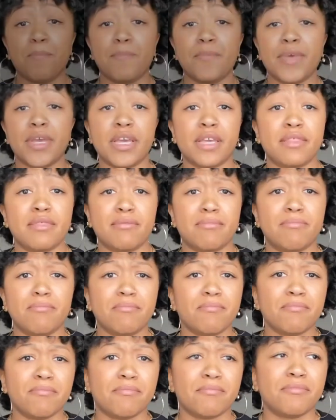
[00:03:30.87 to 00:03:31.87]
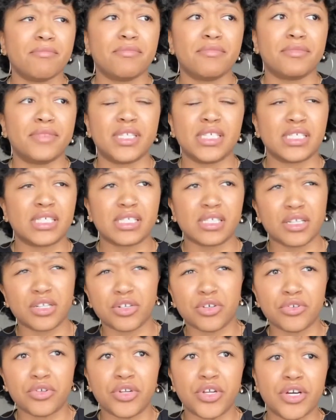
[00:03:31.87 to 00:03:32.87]
in this
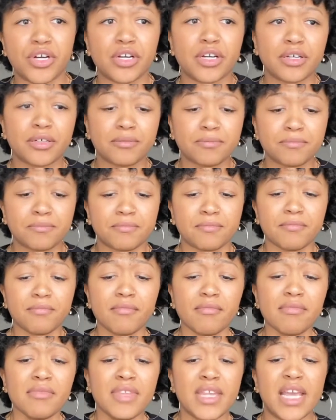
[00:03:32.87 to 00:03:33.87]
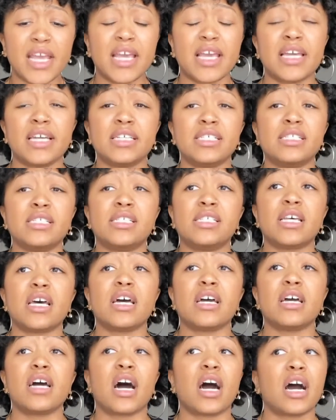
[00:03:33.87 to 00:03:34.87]
little nook. And
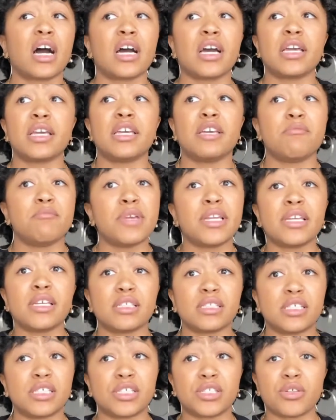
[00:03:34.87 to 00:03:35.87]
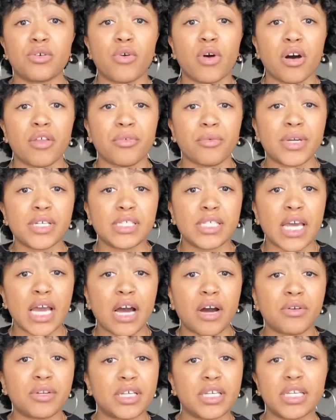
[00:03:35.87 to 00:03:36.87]
I immediately slow all the way
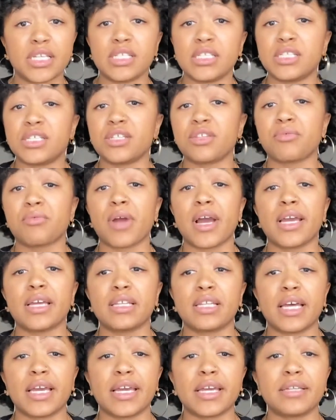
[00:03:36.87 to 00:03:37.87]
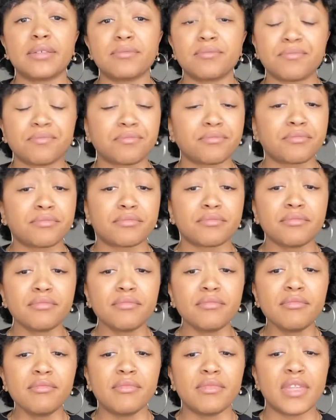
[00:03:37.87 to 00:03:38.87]
down and get into the right lane.
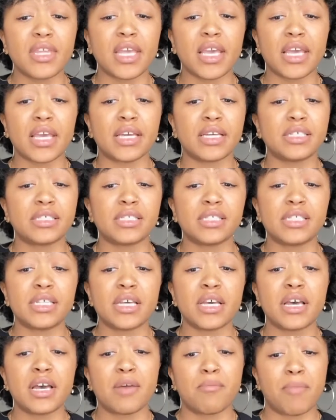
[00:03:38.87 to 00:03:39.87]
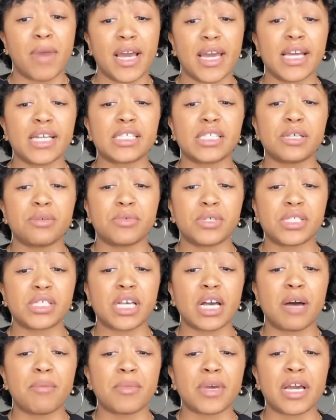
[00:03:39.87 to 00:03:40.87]
And my exit was
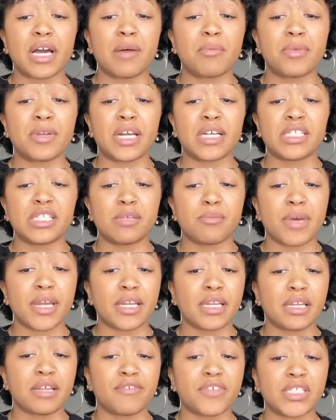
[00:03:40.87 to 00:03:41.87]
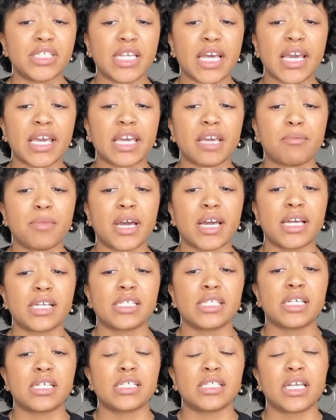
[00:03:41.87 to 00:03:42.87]
coming up and I debated even taking my
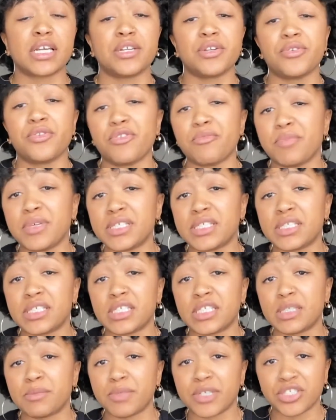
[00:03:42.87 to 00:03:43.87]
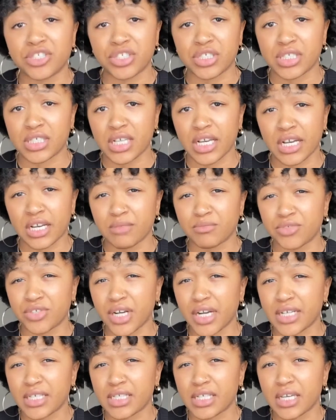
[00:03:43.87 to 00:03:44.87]
exit because I knew it would be suspicious, like I'm
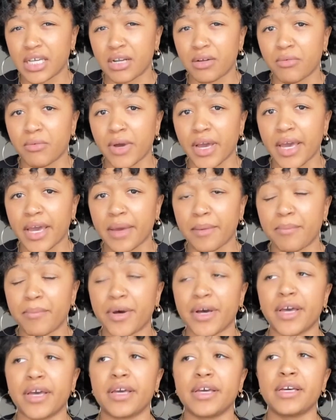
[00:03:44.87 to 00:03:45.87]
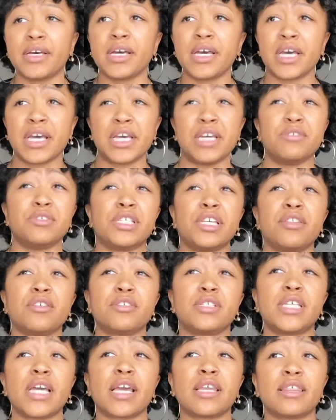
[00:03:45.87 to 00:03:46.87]
trying to get away. But it was either
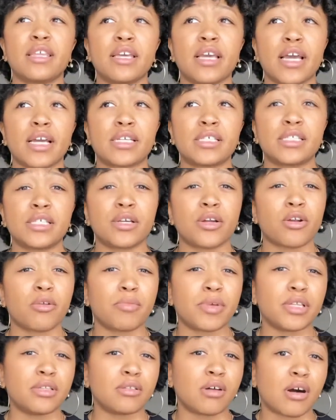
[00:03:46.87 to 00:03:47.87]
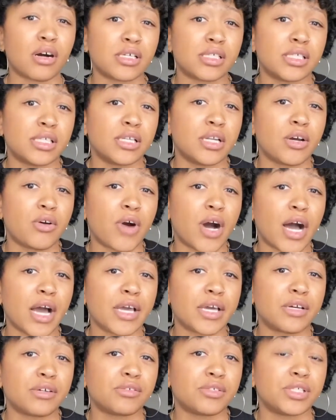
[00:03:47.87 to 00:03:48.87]
take the exit or be lost in
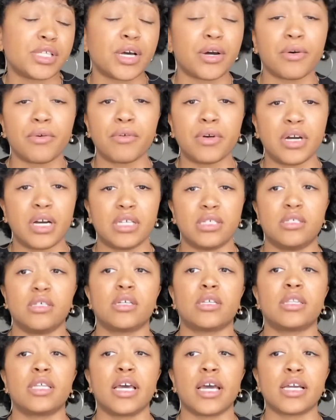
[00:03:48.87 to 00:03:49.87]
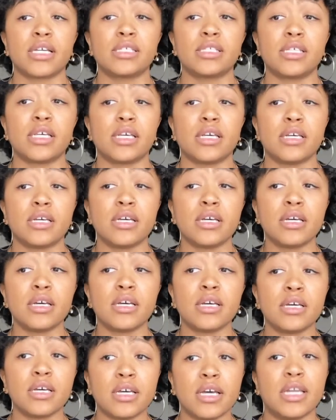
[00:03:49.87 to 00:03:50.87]
Ohio. So I took the exit.
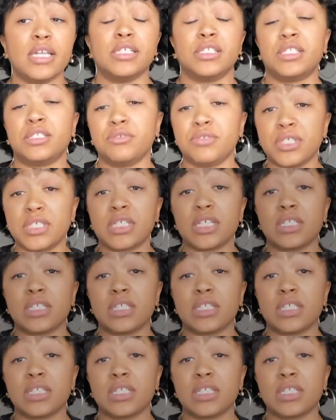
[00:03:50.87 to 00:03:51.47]
And as soon as I